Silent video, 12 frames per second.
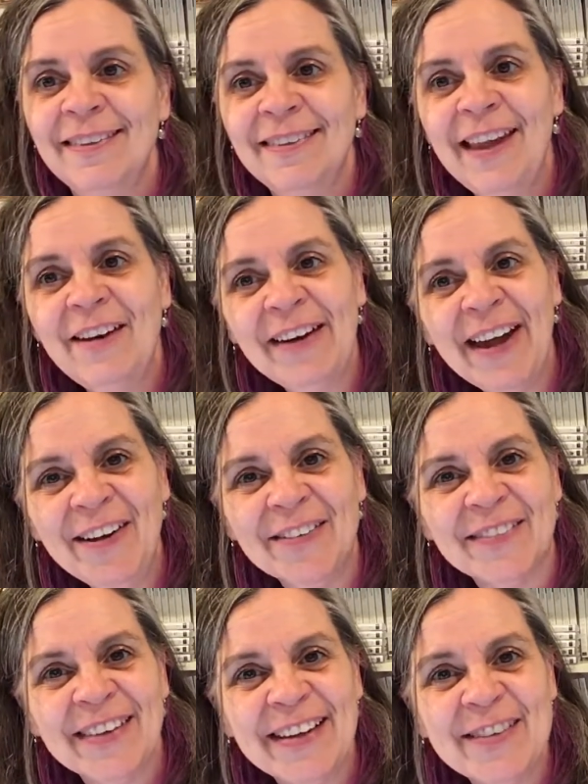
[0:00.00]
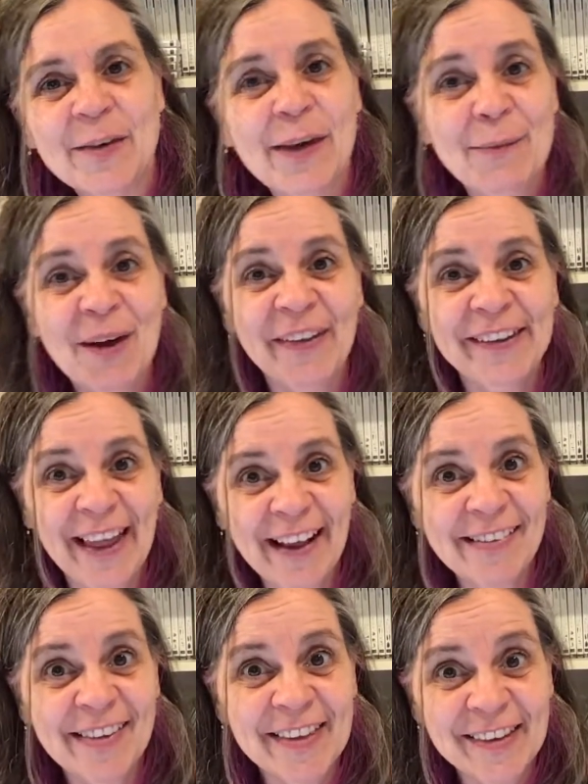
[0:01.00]
There we go. So give me all the
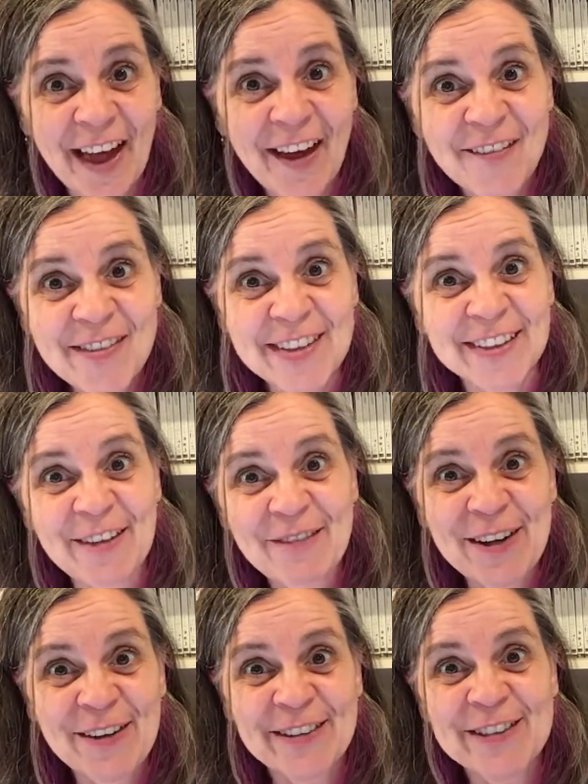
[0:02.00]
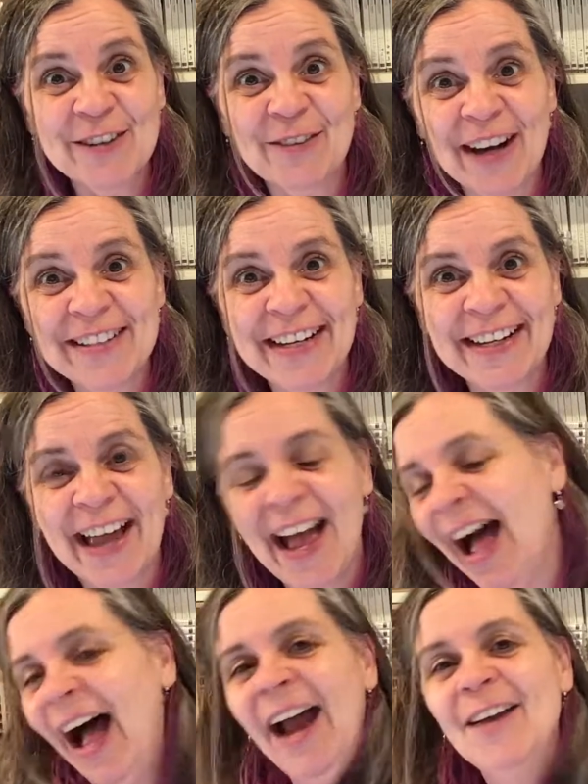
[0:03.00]
likes and the loves and let me know that you're watching.
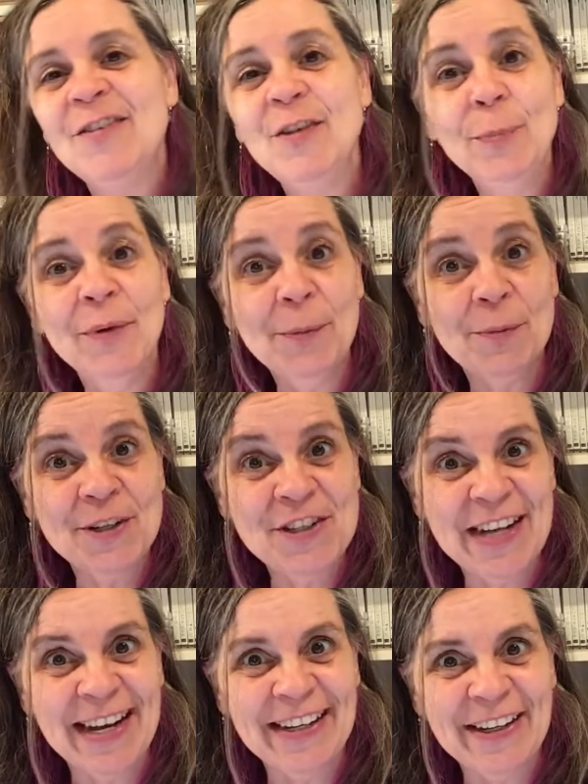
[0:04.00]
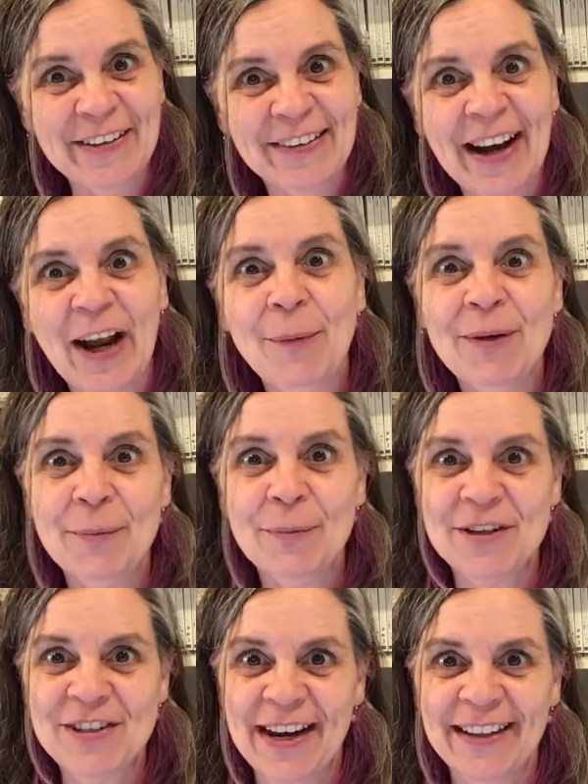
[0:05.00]
I super appreciate you, and I hope you
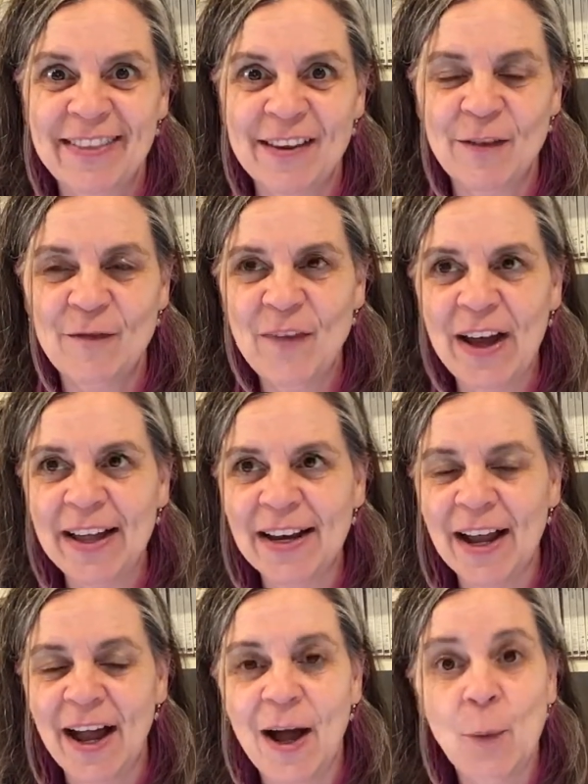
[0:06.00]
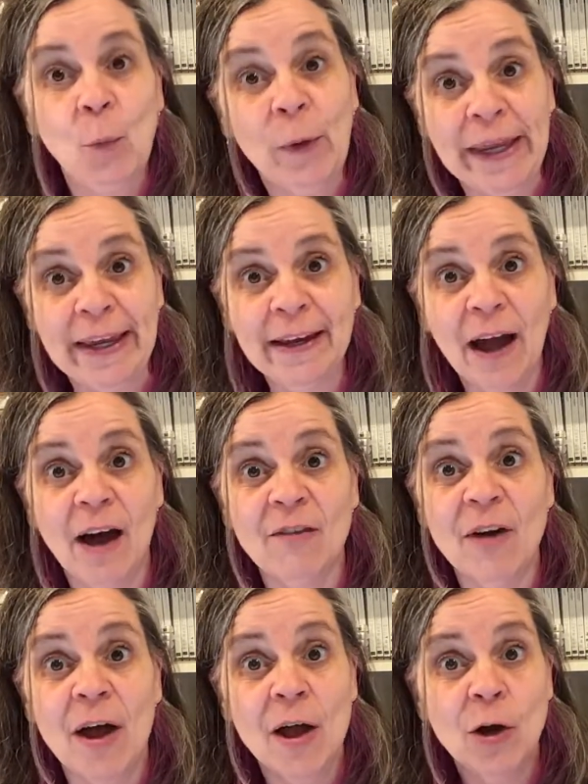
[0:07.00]
appreciate this fun week
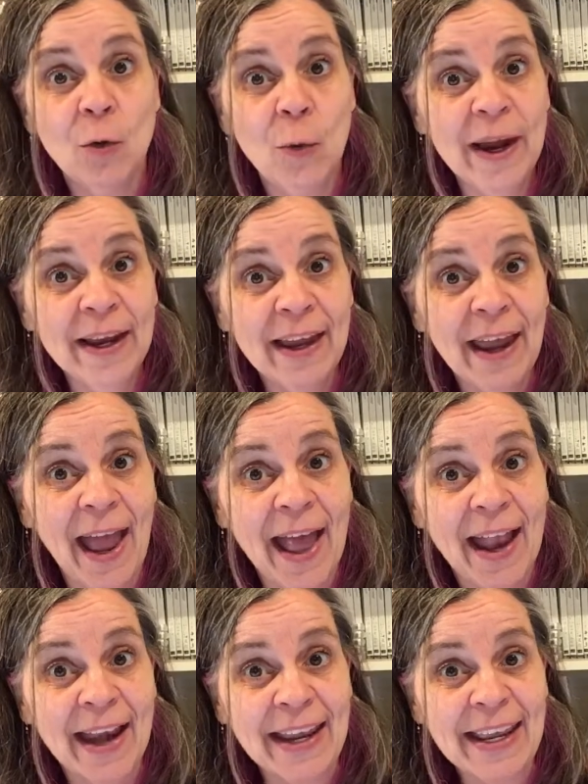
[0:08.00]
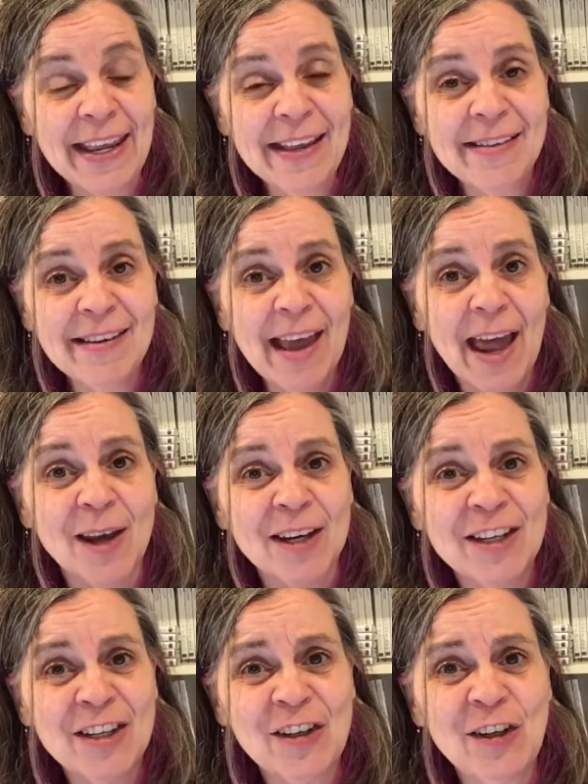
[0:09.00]
of quick and easy and
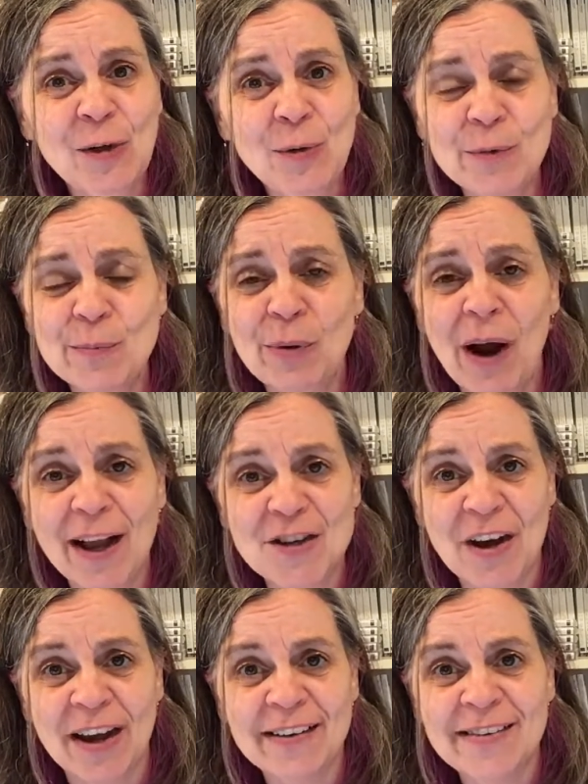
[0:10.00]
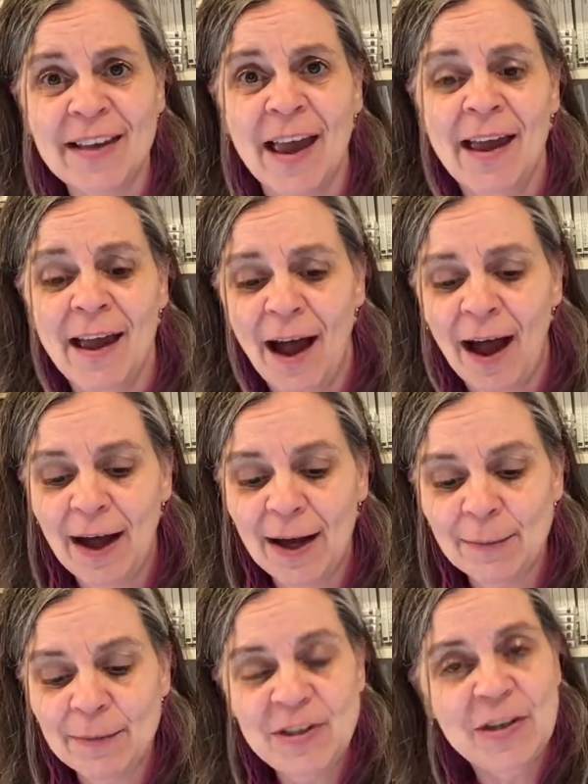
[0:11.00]
cute projects
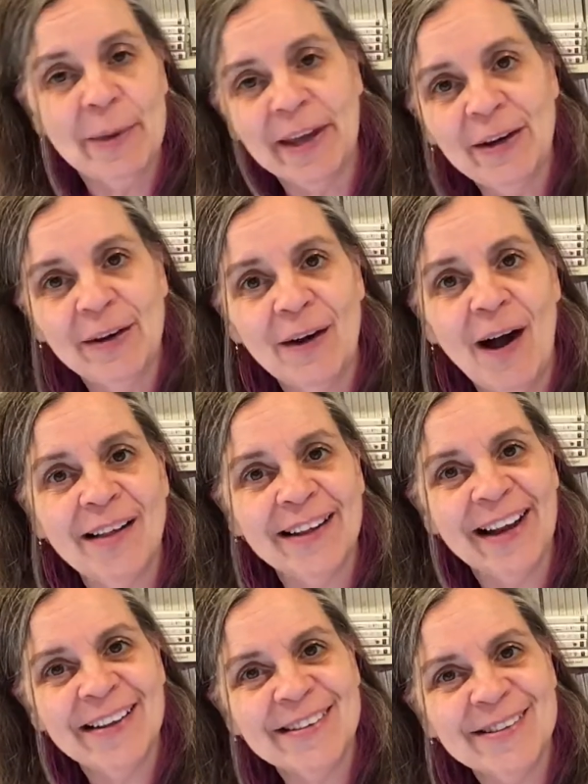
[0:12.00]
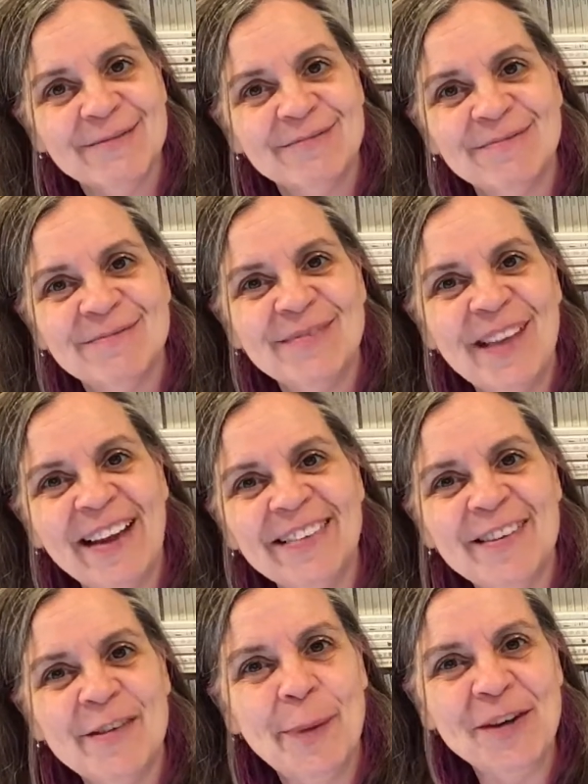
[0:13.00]
to make your holidays
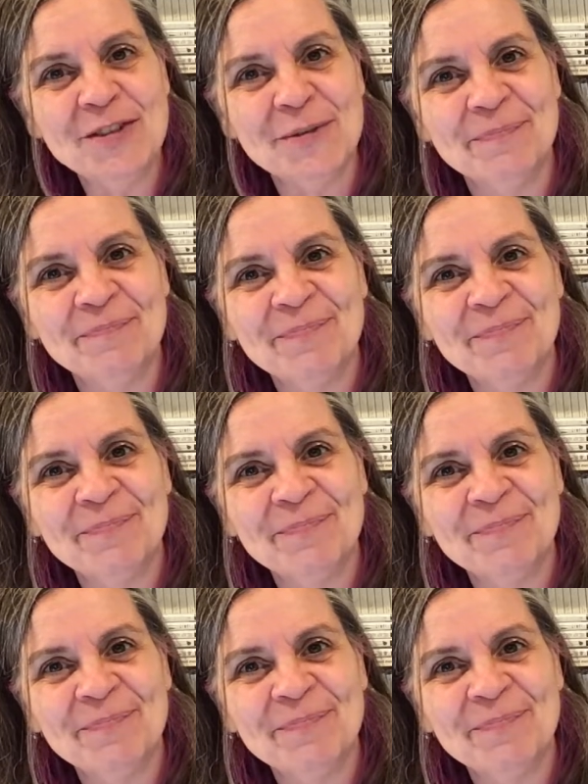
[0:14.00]
nice and special.